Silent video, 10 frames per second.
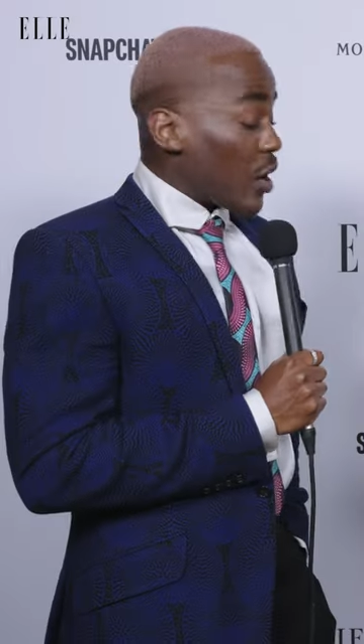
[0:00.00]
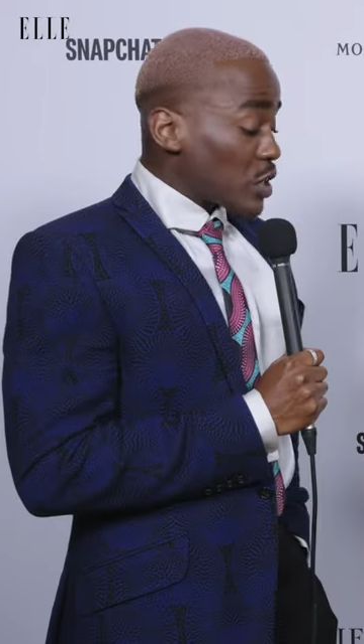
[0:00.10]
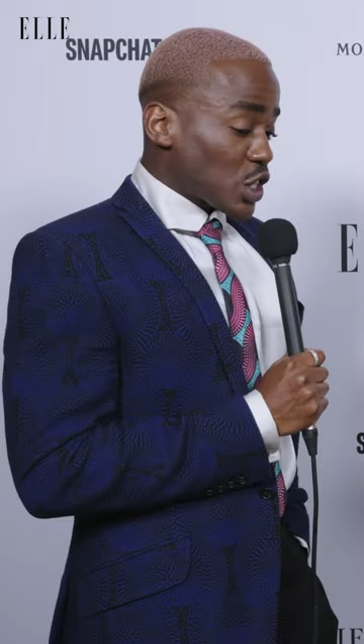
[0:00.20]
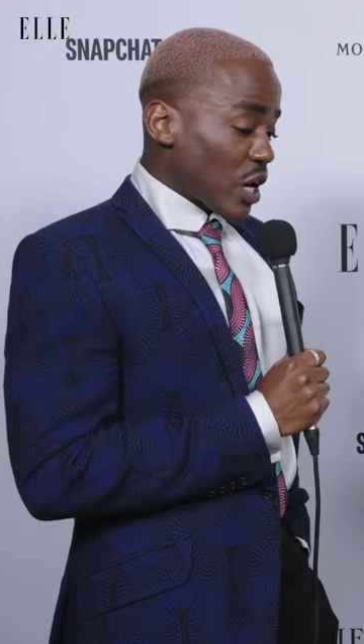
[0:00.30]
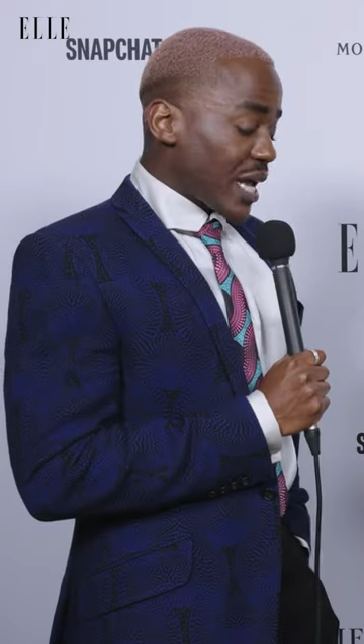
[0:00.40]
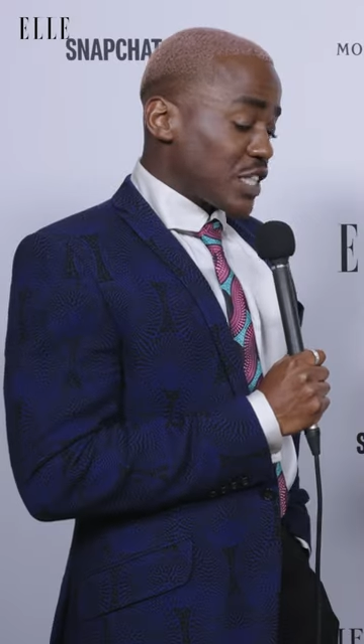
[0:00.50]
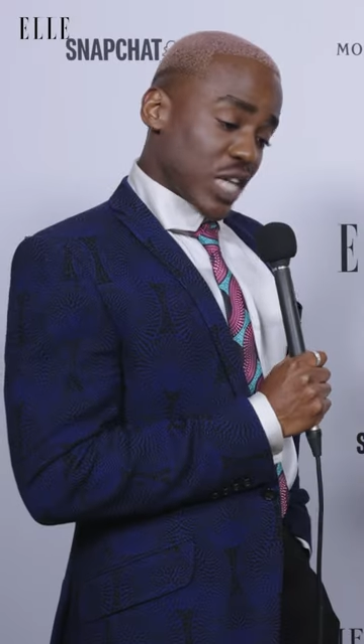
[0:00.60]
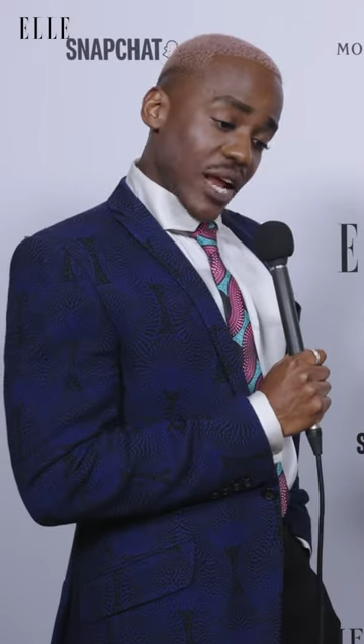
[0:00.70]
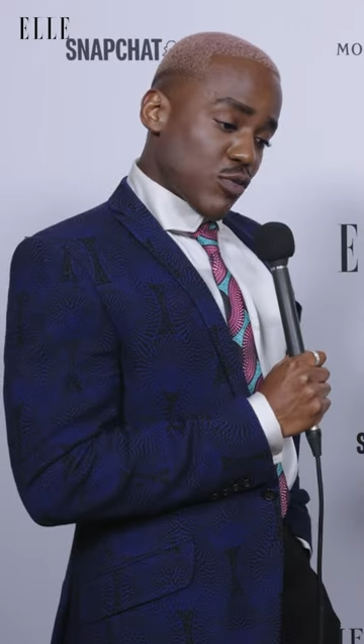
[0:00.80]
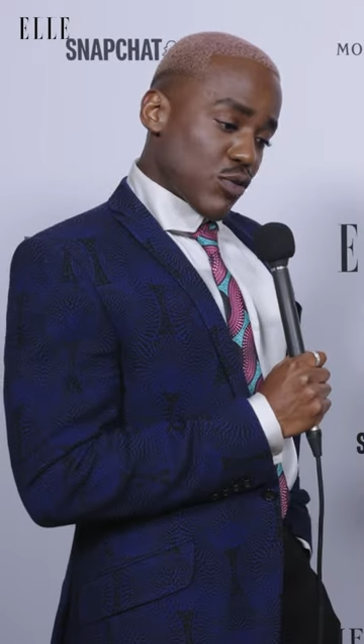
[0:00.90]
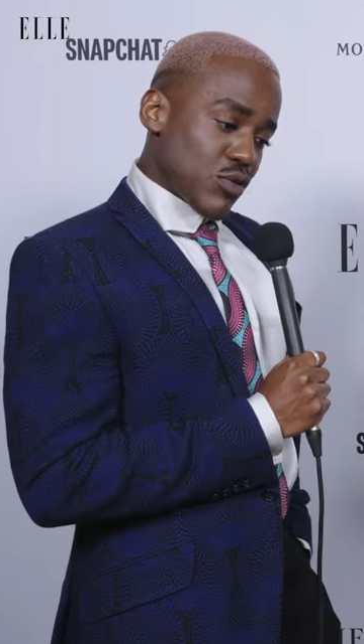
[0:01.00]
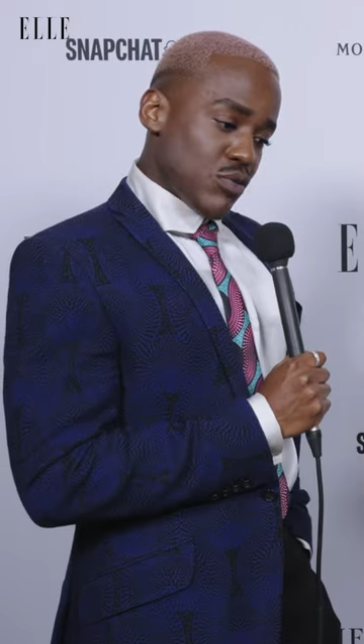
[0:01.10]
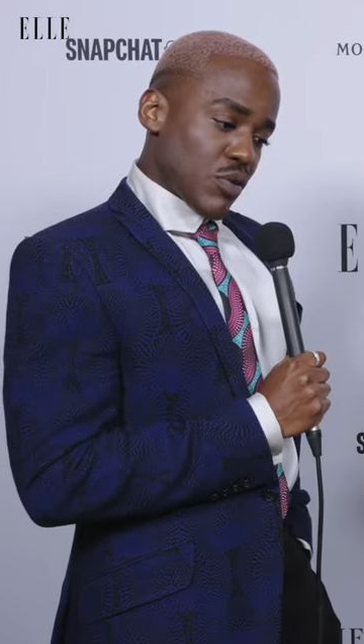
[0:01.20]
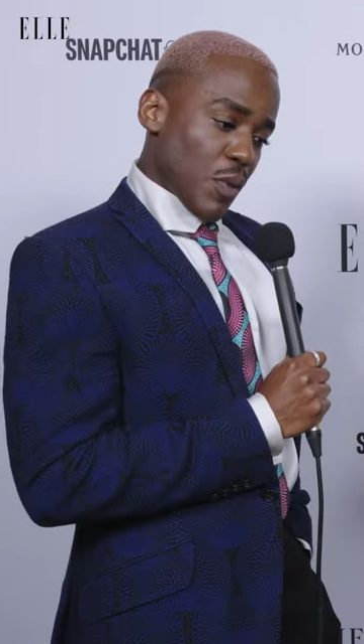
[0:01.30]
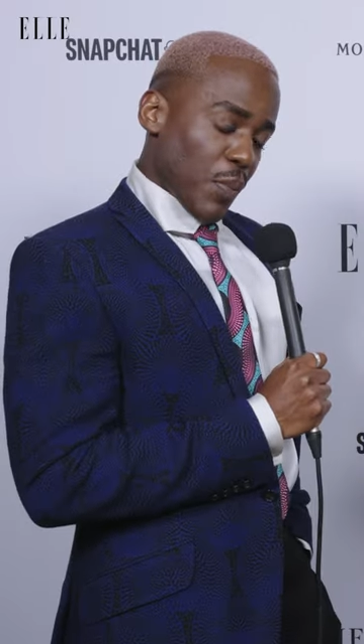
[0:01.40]
culture in general,
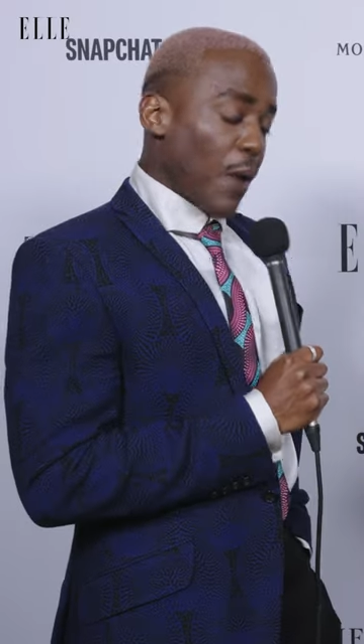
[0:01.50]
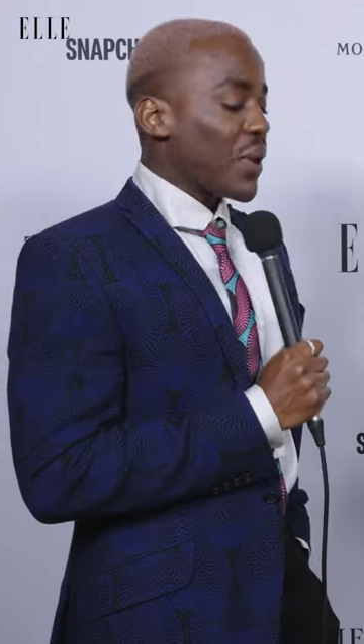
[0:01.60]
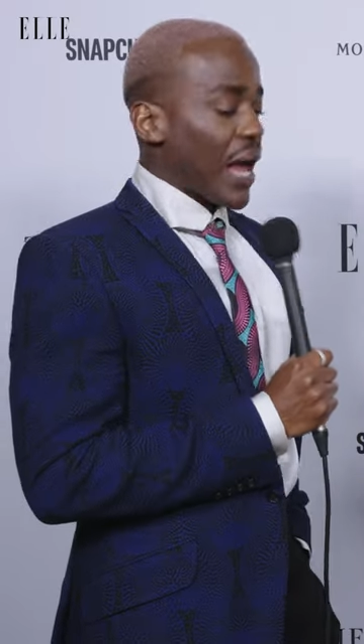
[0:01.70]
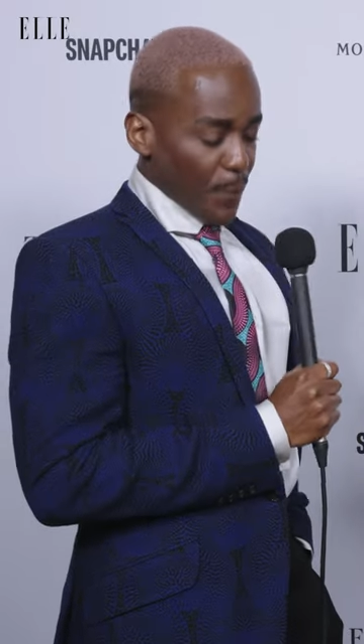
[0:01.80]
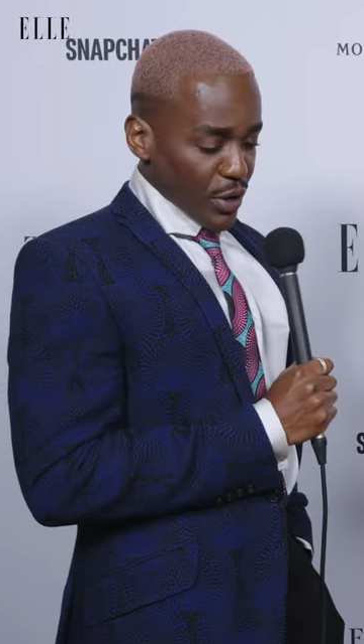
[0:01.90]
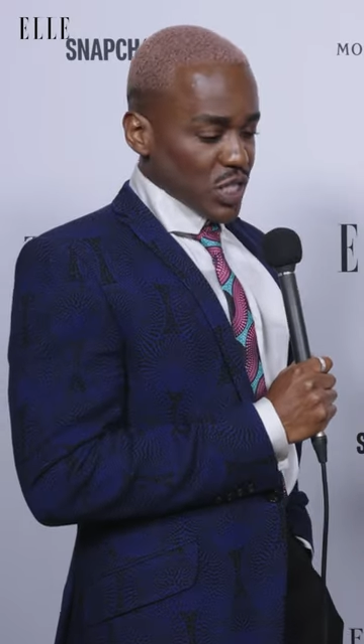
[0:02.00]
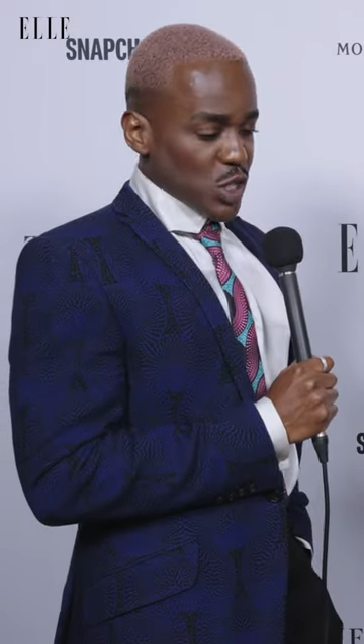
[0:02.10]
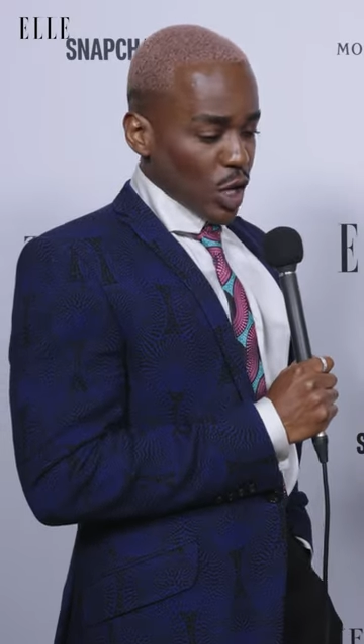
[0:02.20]
but black British